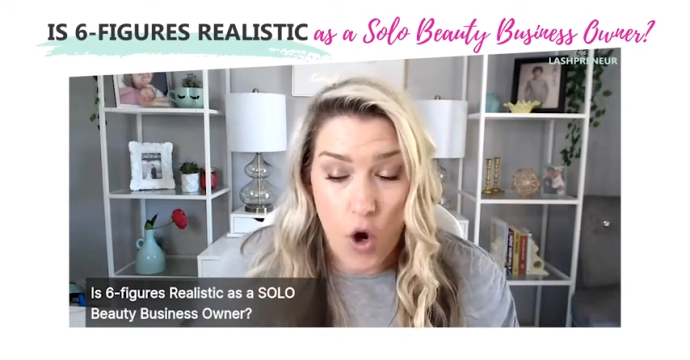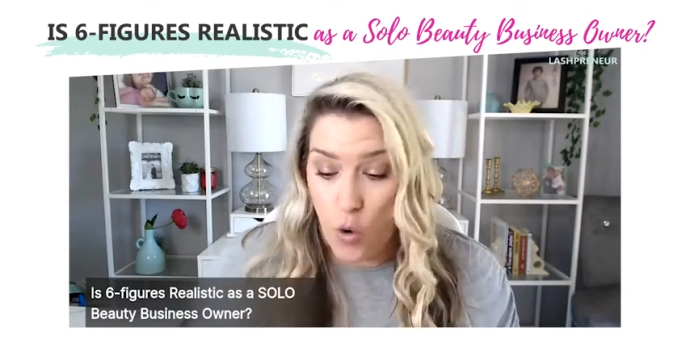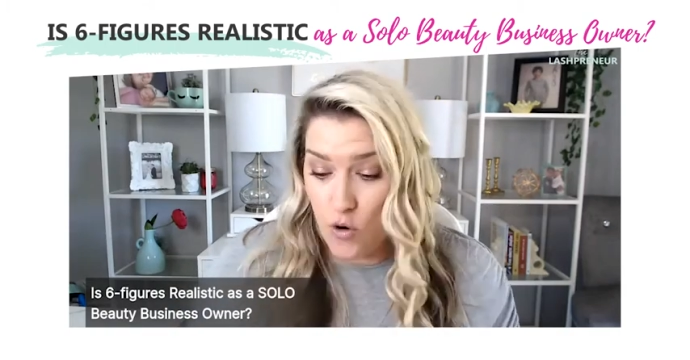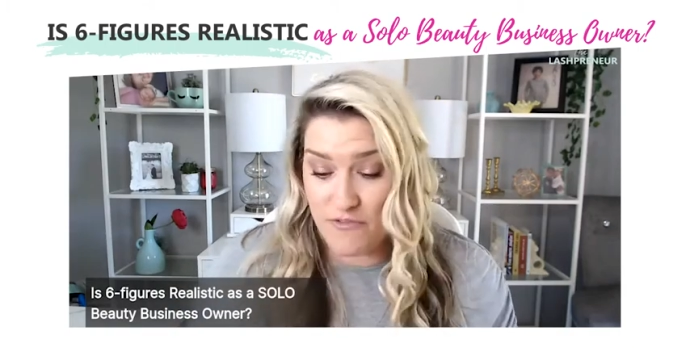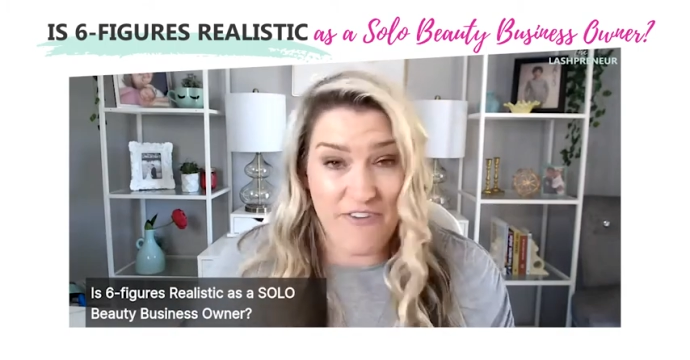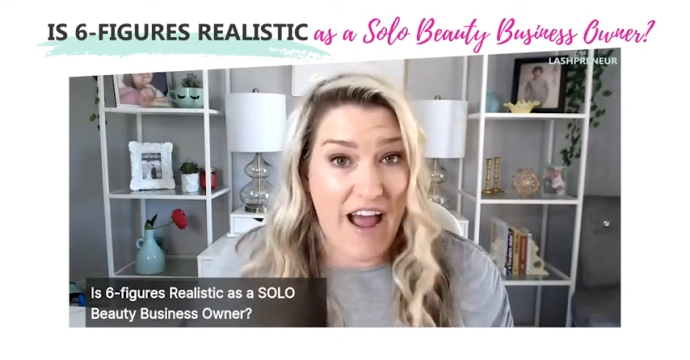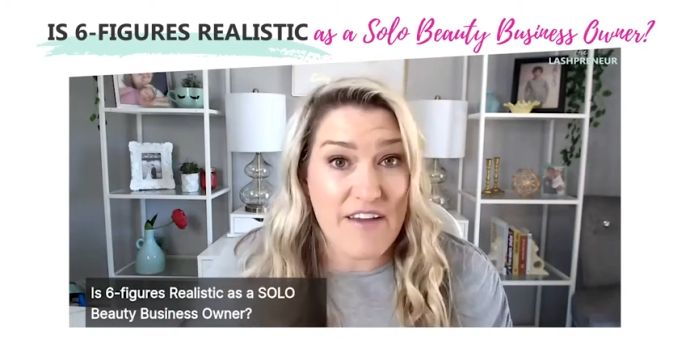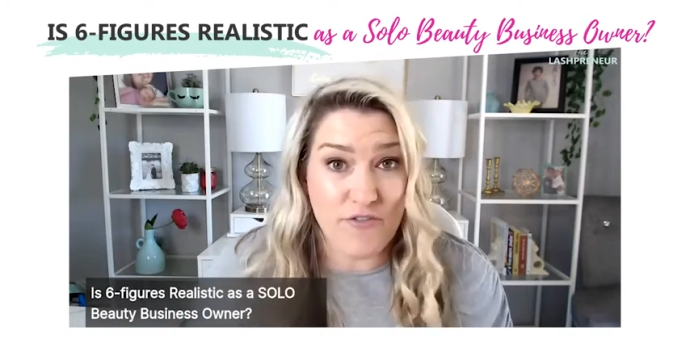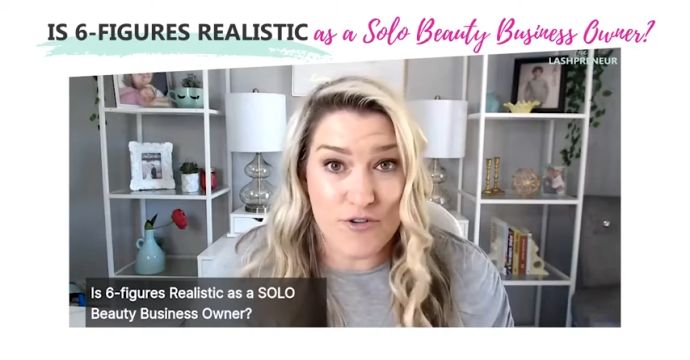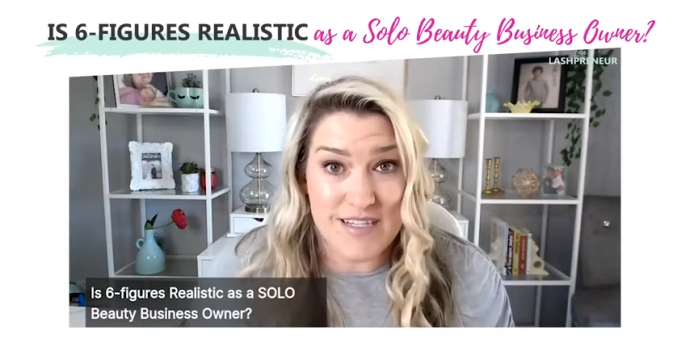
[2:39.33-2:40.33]
or five
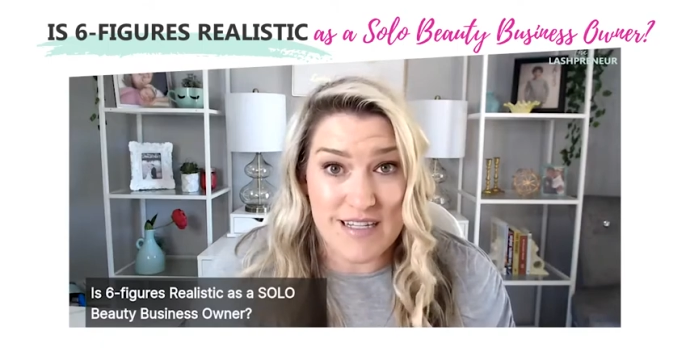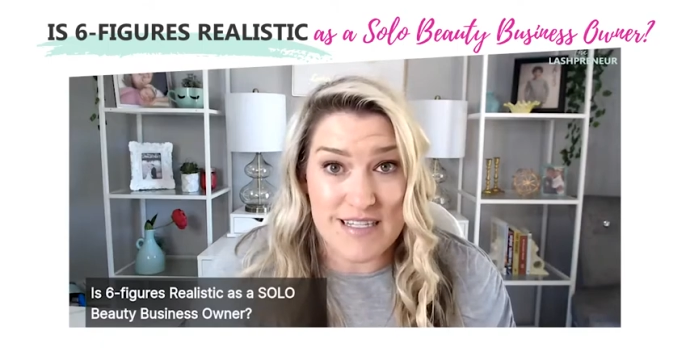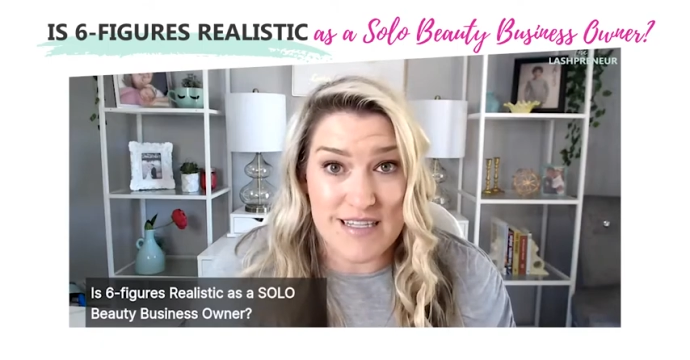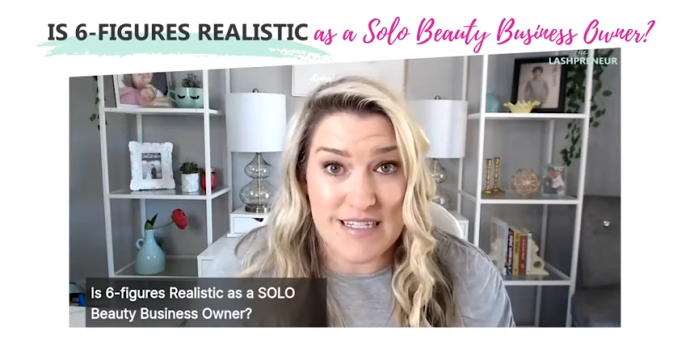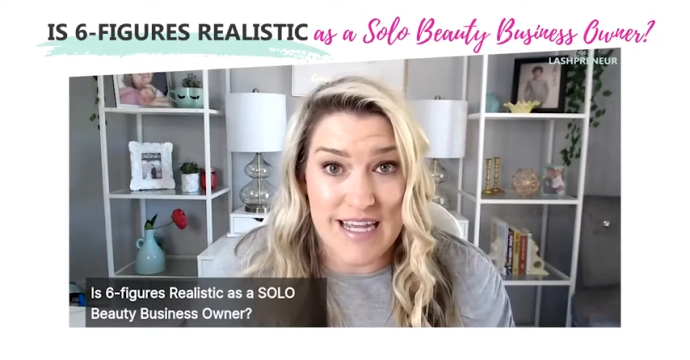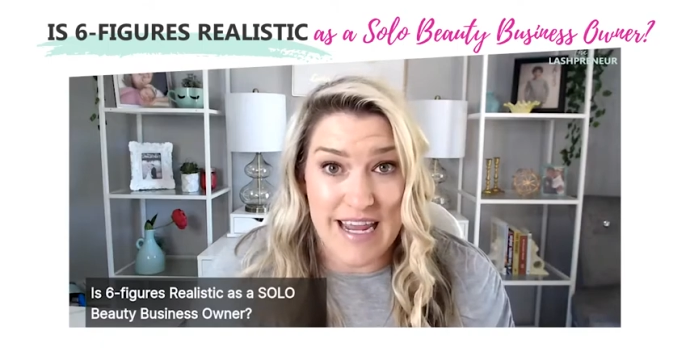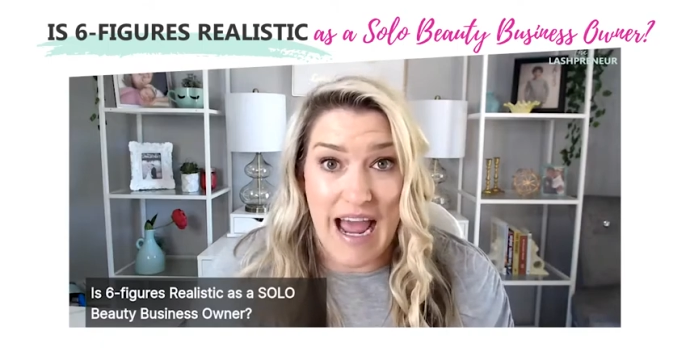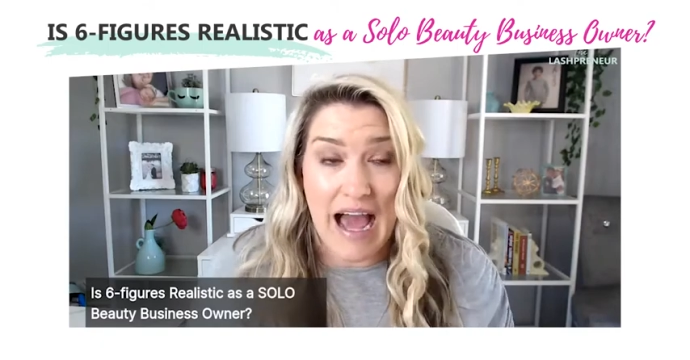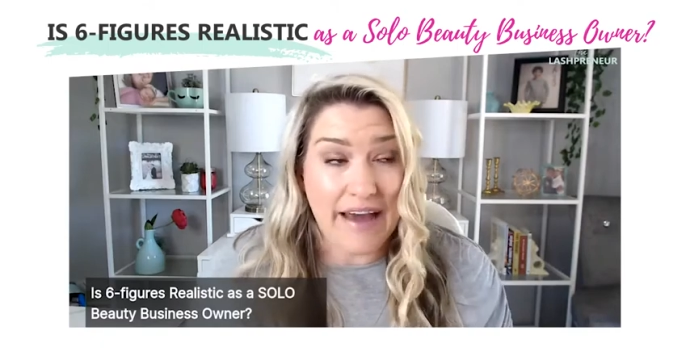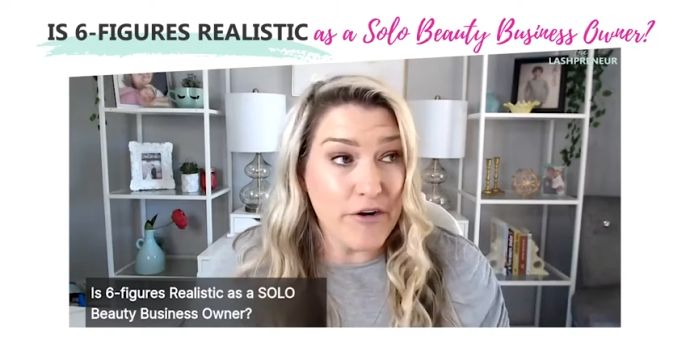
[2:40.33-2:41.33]
full sets in the day.
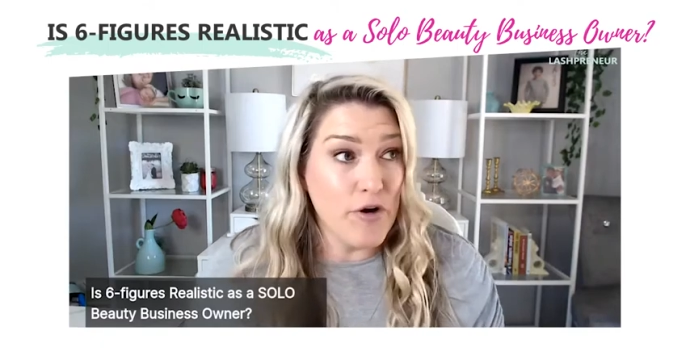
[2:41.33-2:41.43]
I don't